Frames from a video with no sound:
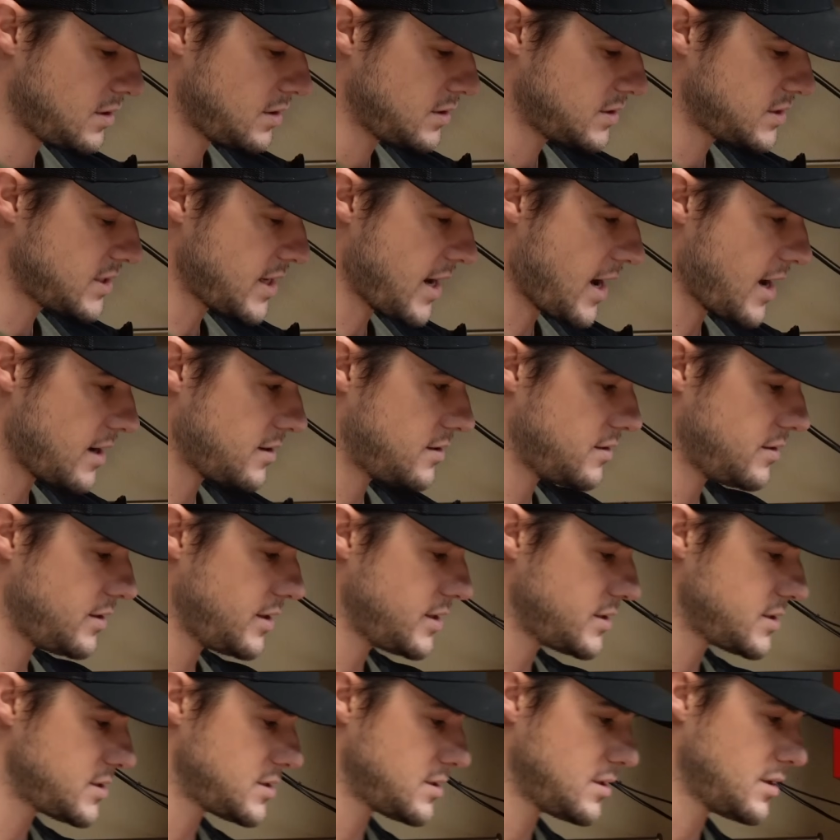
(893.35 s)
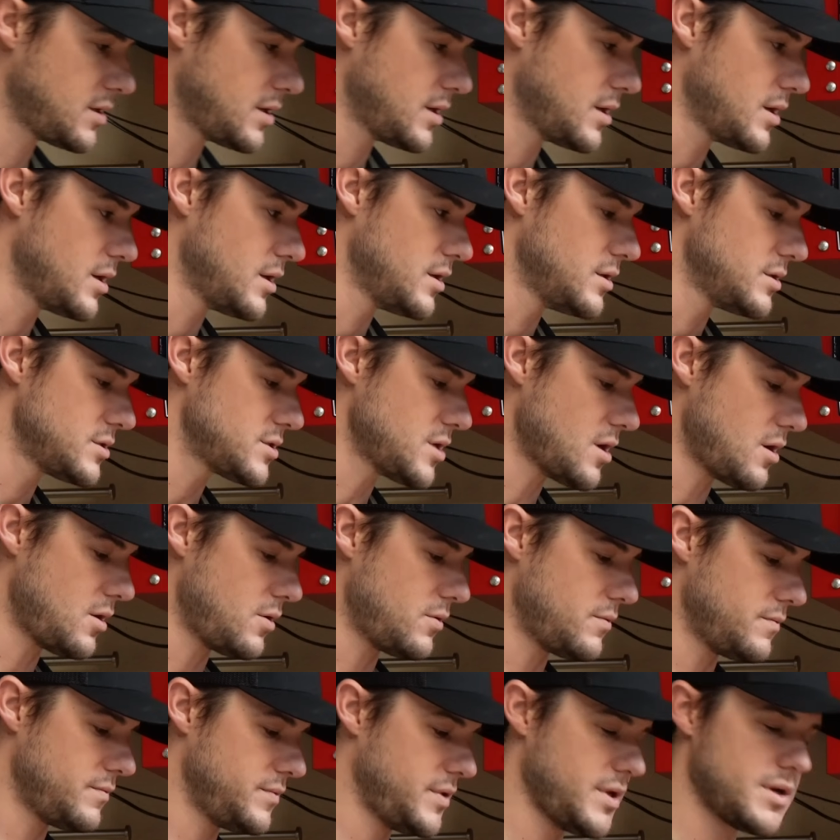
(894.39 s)
to add to this.
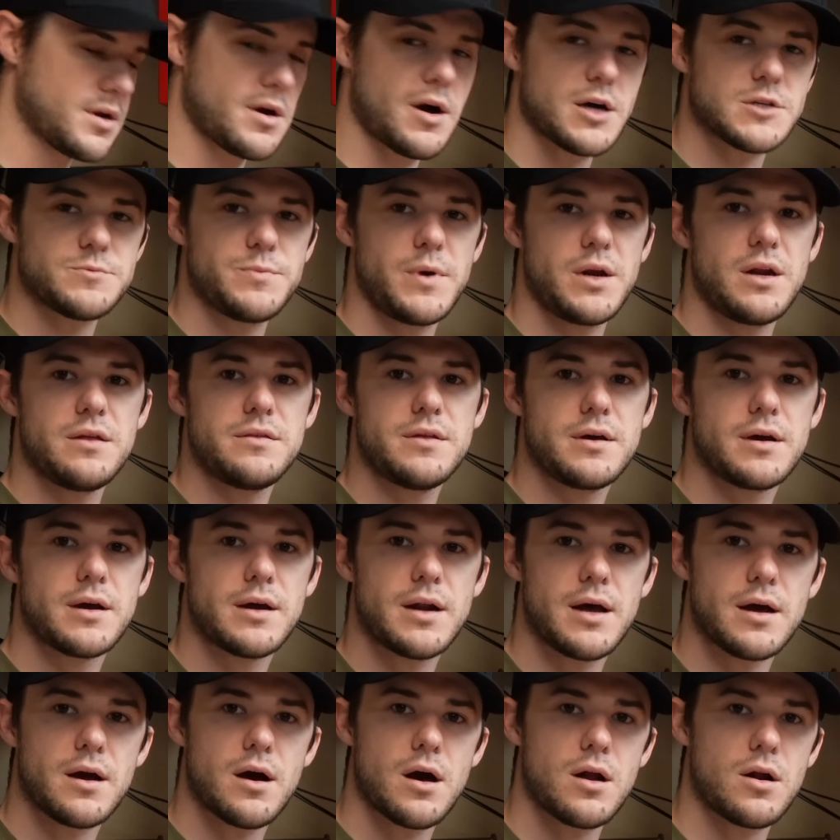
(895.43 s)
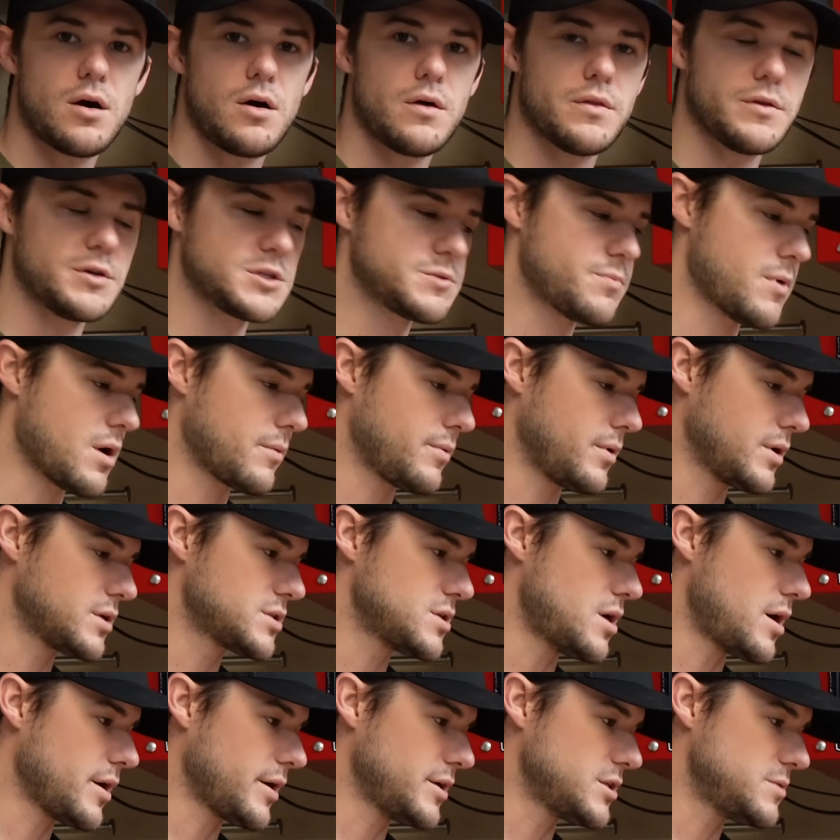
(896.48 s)
So didn't cost me anything, and I got all those spark plug
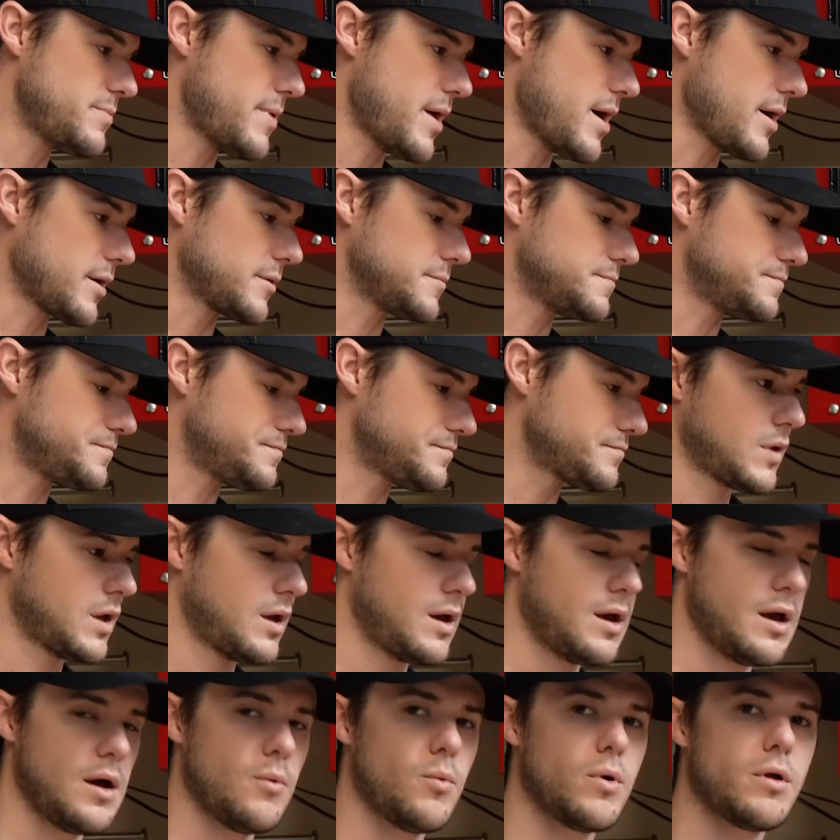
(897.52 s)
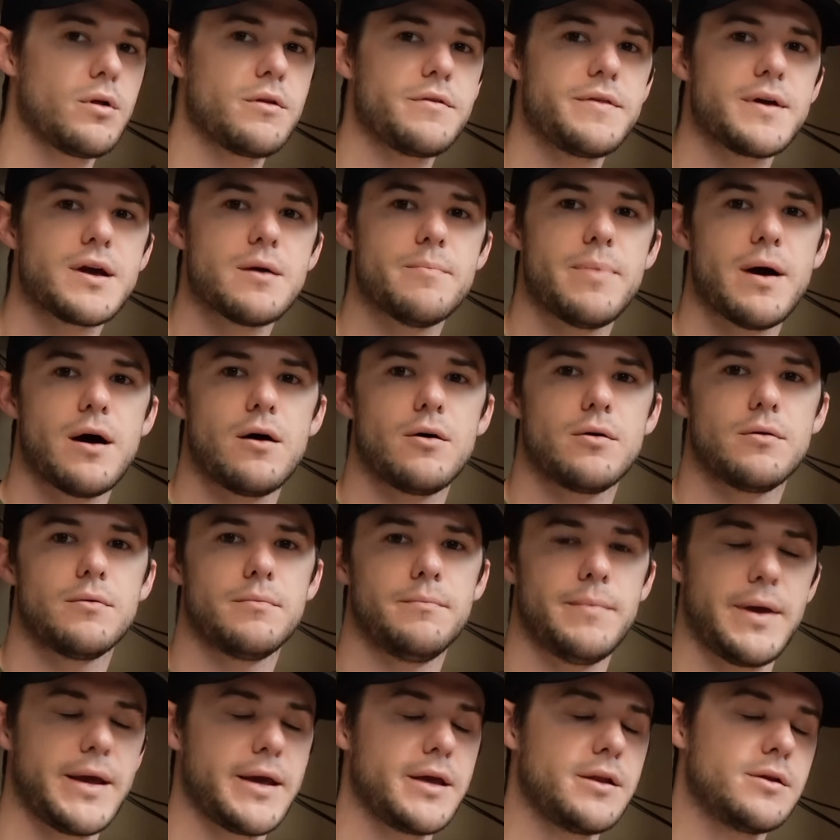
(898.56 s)
sockets back. And one other thing about
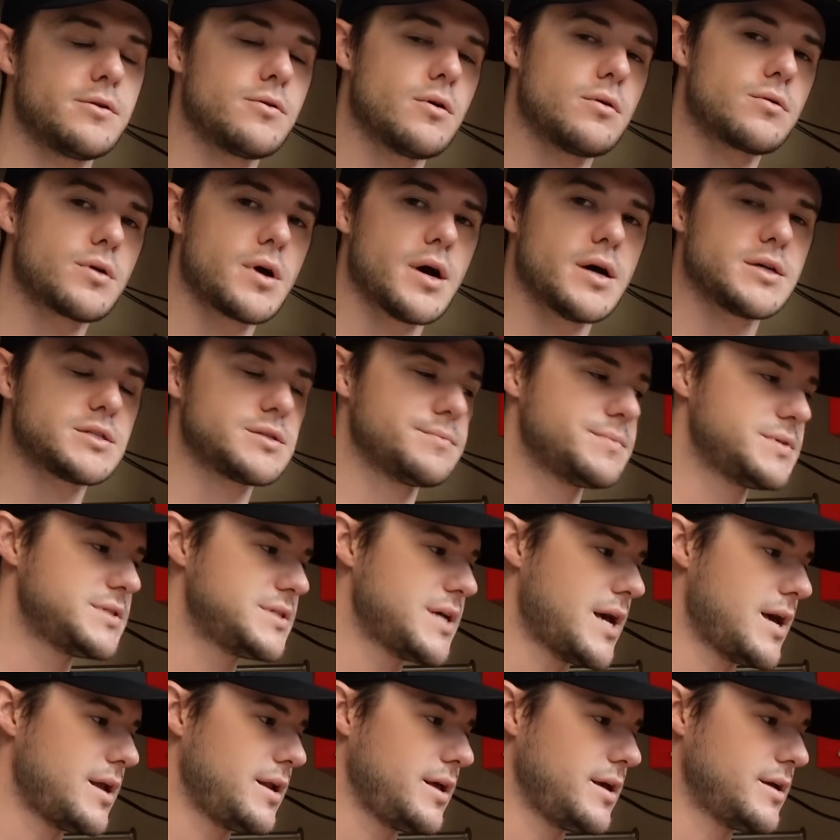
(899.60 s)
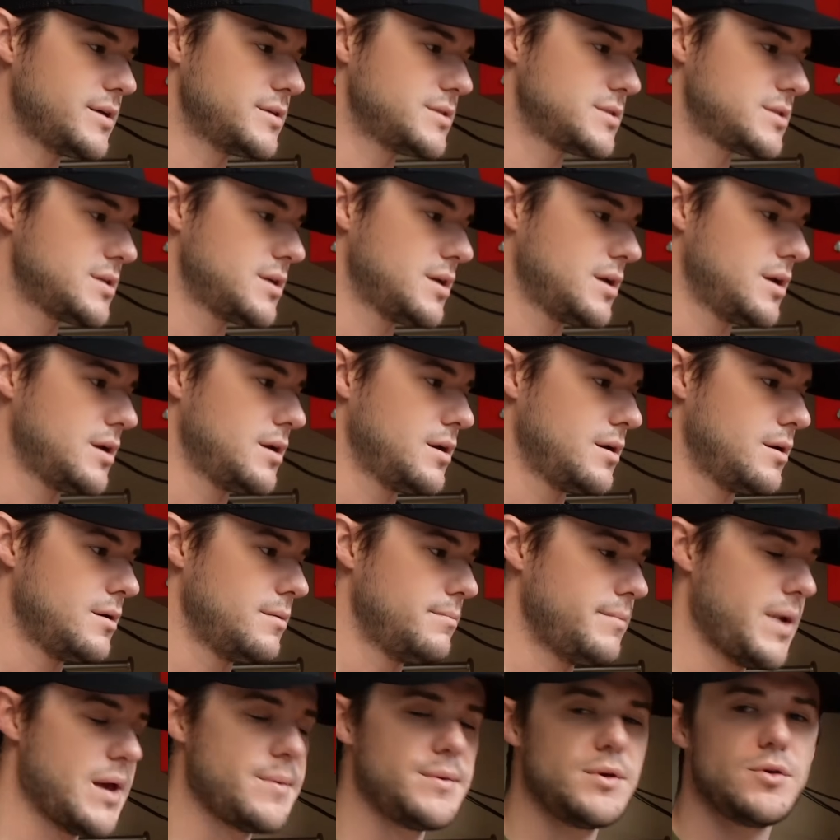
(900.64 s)
making your own custom set is
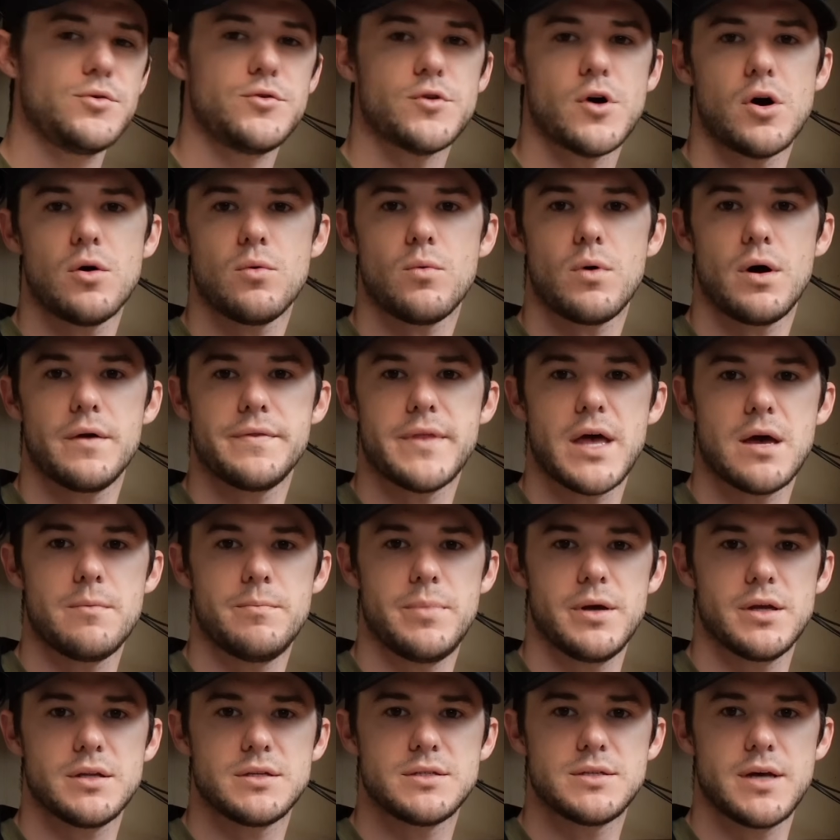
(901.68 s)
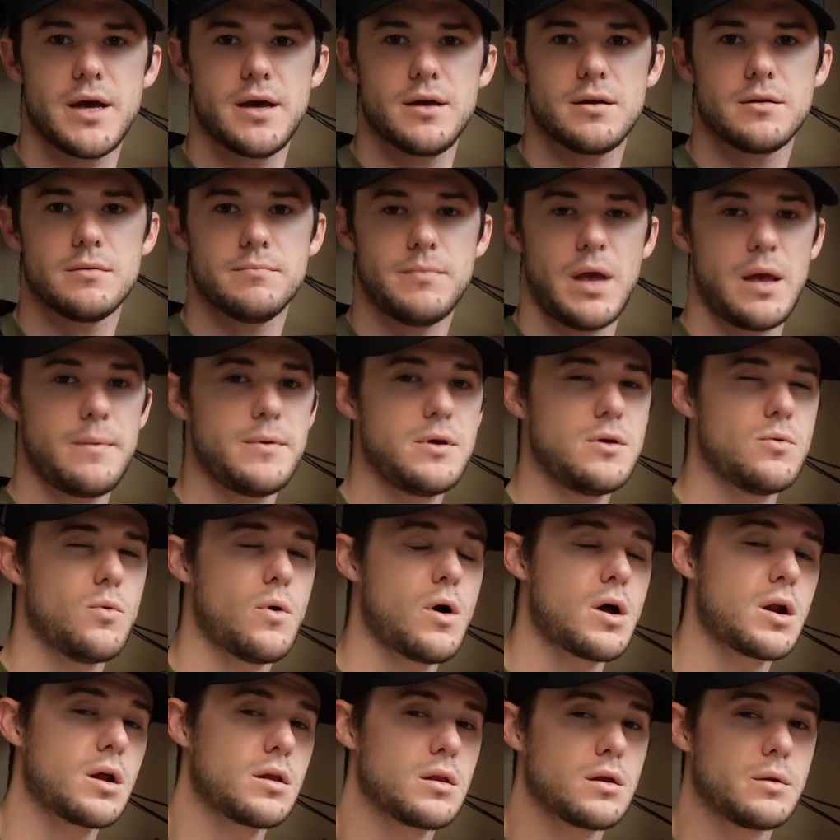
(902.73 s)
maybe you don't want that bit set. Maybe you
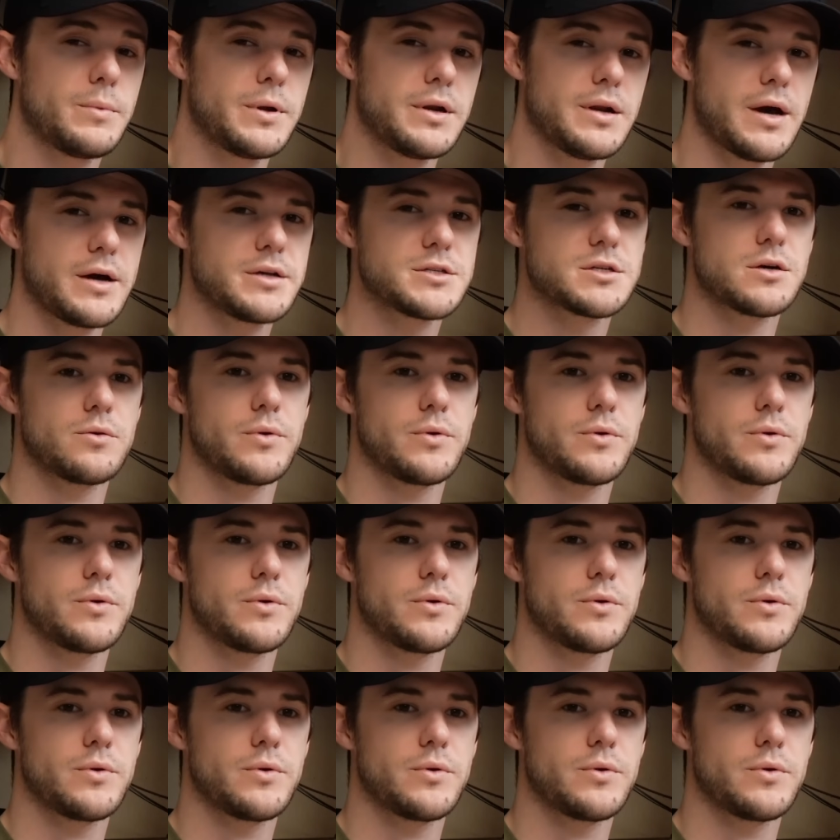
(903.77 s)
want a little bit nicer